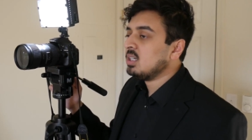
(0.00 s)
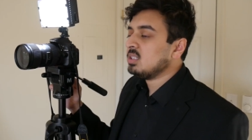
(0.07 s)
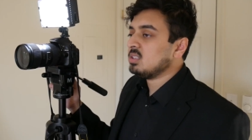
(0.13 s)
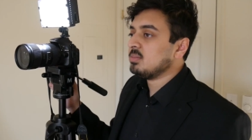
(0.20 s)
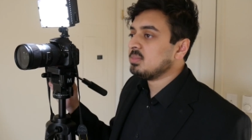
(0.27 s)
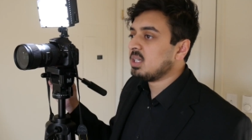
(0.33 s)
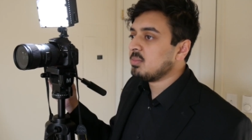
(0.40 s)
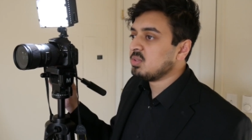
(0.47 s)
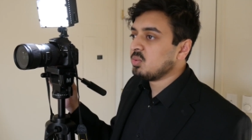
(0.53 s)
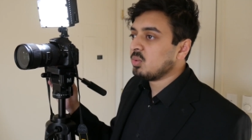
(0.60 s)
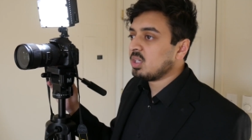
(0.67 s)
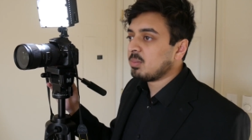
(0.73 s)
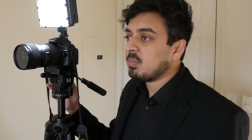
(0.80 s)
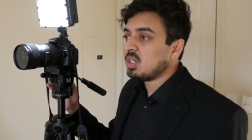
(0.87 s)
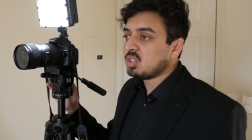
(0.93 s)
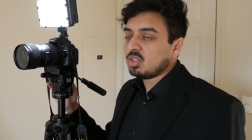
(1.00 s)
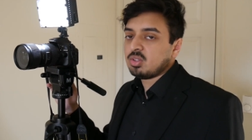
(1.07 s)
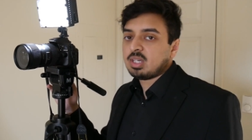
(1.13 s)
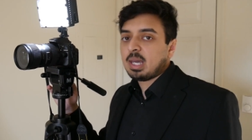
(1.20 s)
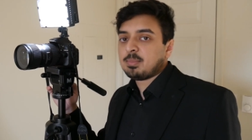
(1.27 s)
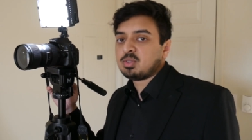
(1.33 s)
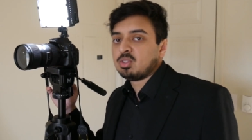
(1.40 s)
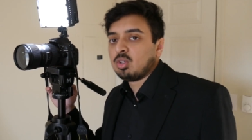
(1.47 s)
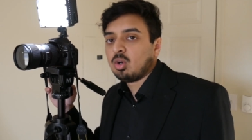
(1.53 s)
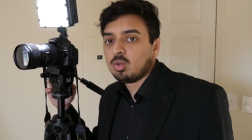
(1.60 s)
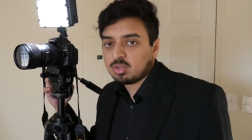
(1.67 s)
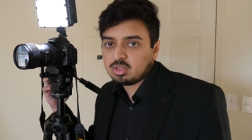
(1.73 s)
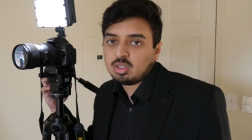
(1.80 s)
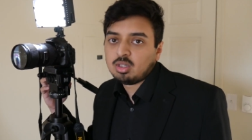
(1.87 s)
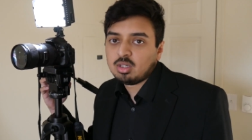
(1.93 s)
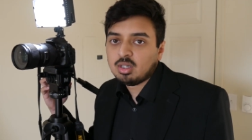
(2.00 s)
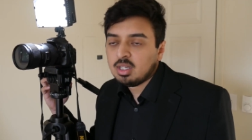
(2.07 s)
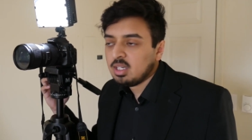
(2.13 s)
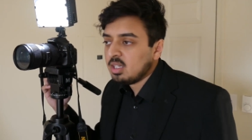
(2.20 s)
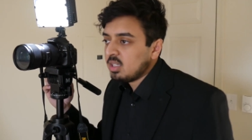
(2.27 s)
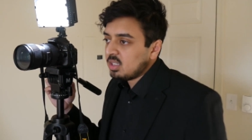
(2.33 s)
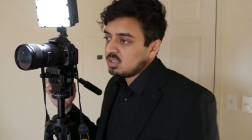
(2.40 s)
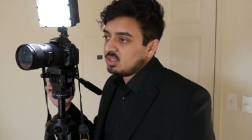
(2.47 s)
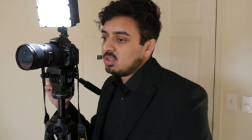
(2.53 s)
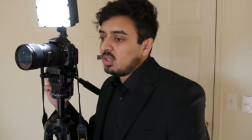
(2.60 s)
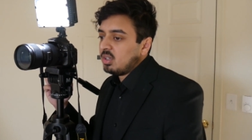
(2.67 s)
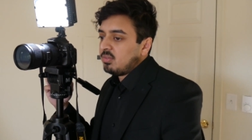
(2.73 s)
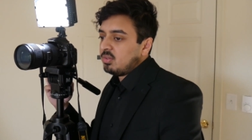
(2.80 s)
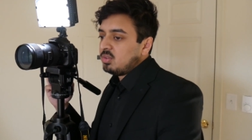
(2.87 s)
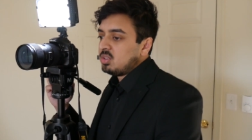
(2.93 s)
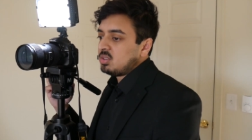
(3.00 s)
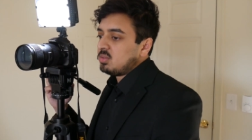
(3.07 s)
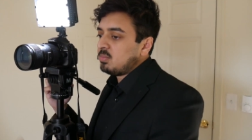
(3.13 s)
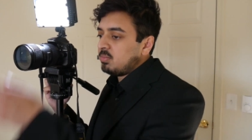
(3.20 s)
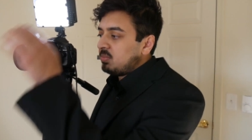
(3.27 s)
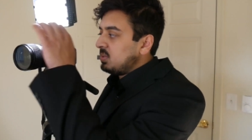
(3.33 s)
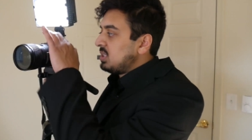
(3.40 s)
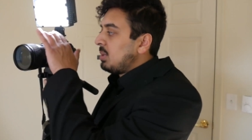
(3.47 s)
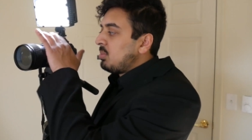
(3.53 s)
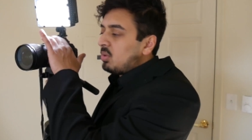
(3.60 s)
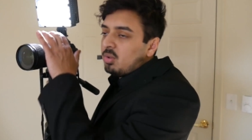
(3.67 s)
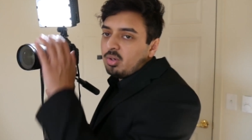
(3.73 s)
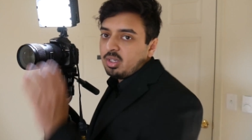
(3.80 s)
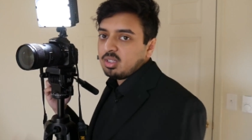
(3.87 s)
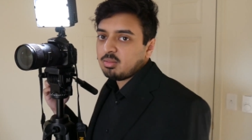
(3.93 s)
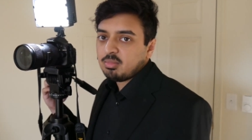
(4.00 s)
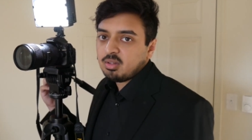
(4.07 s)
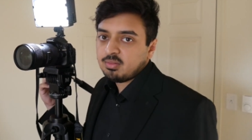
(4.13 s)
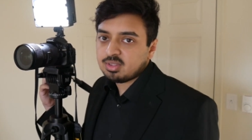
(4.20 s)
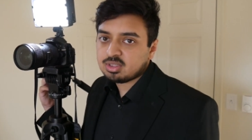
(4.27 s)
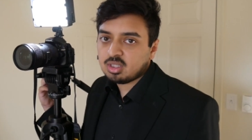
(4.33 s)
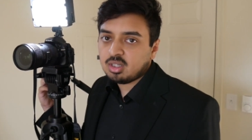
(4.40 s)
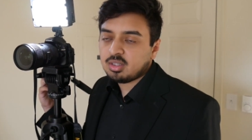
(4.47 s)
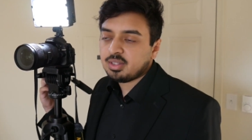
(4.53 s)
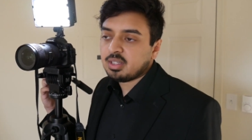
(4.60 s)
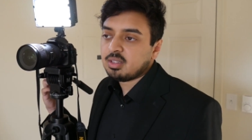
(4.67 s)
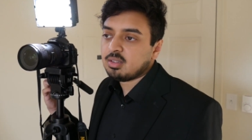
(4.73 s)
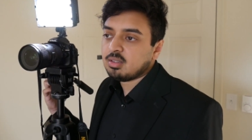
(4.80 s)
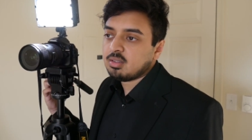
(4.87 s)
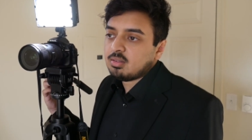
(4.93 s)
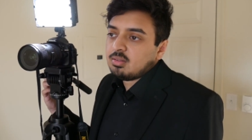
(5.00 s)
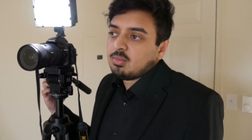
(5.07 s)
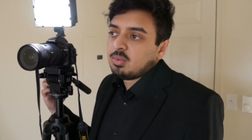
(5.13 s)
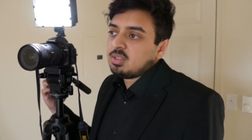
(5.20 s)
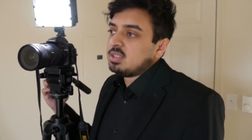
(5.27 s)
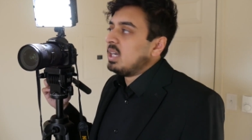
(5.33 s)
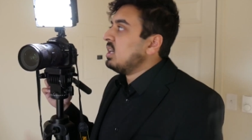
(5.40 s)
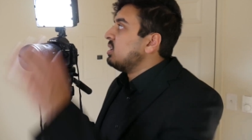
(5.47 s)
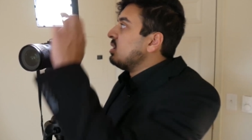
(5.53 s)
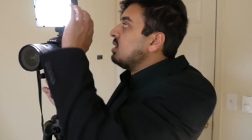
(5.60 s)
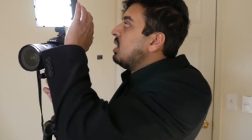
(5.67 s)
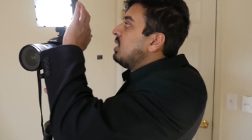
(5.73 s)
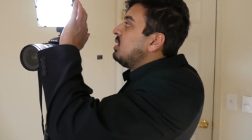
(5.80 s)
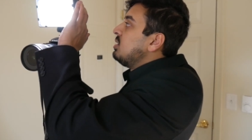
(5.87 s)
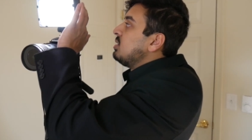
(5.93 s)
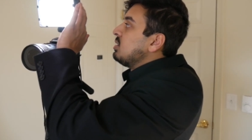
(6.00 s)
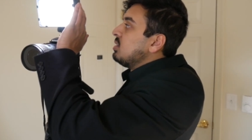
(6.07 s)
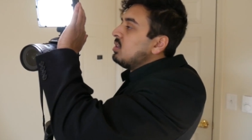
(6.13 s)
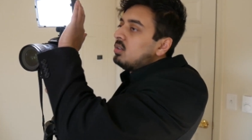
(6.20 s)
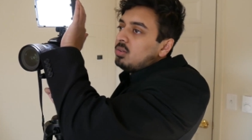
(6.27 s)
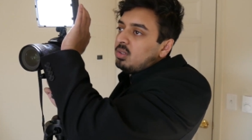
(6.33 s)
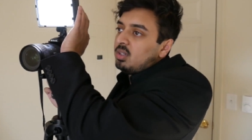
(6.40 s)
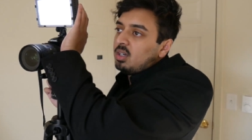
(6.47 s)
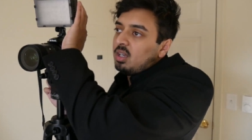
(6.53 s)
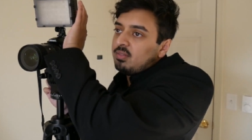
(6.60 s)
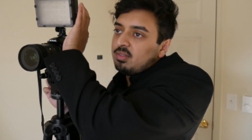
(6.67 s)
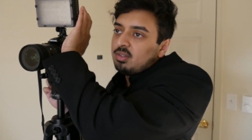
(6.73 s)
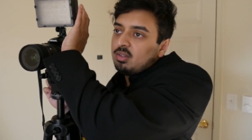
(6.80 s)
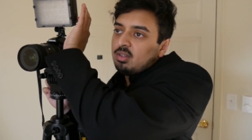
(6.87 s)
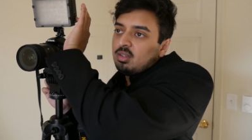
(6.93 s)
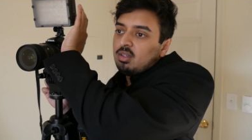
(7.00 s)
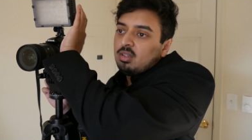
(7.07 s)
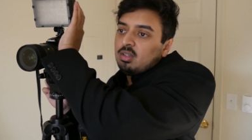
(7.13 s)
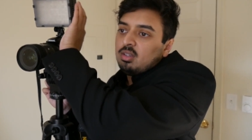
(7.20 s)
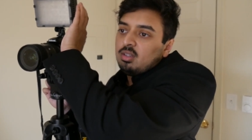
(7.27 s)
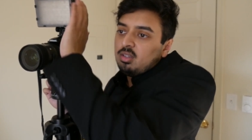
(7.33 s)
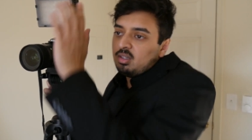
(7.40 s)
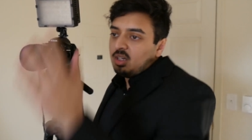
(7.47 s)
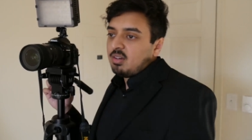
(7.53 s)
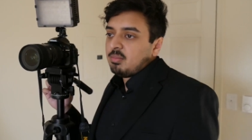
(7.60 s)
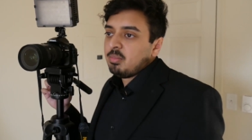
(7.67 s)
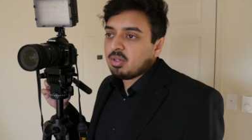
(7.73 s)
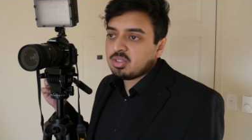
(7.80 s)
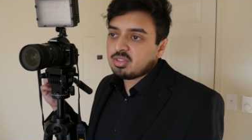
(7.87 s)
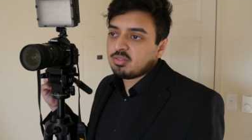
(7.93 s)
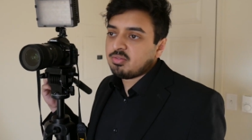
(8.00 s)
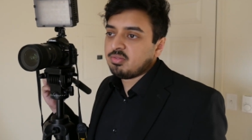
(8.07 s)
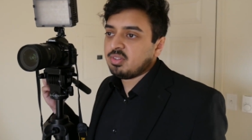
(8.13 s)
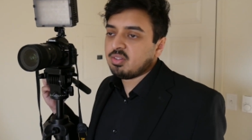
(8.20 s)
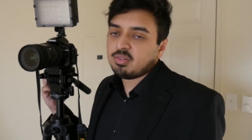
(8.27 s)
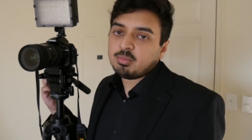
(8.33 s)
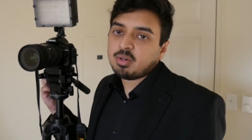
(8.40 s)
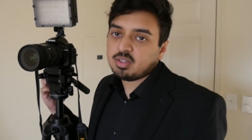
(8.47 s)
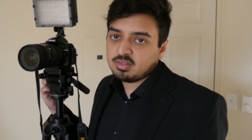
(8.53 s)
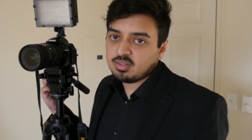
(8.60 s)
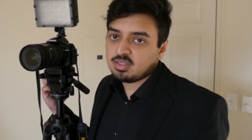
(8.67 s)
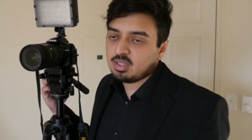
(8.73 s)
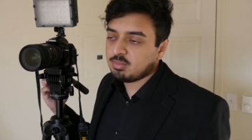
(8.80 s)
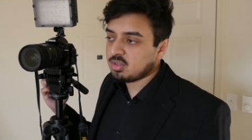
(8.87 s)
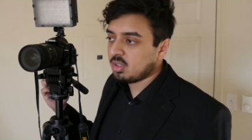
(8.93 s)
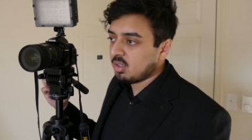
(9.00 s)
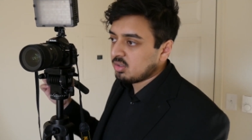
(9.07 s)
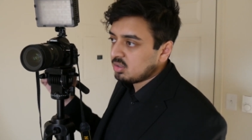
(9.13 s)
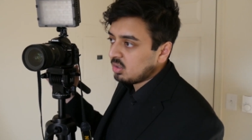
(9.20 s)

Sometimes you want to make sure you capture a whole song. Because if you just stop recording in the middle of a song, then what is the editor going to do? You're going to have a bunch of different parts of the same song.